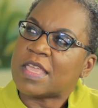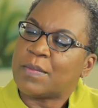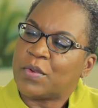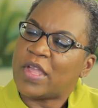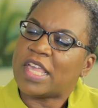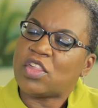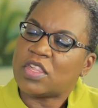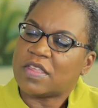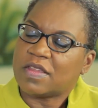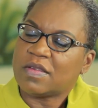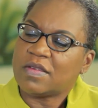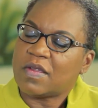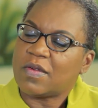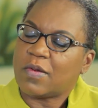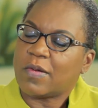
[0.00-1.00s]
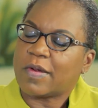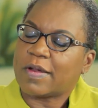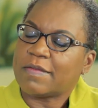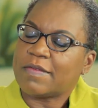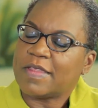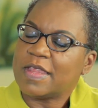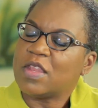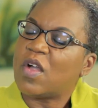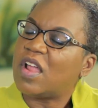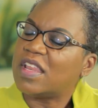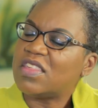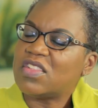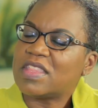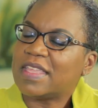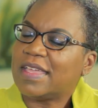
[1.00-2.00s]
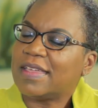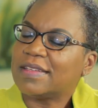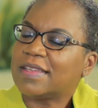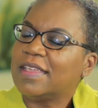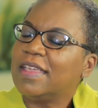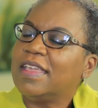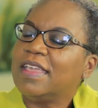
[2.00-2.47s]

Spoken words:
impression or the knowledge that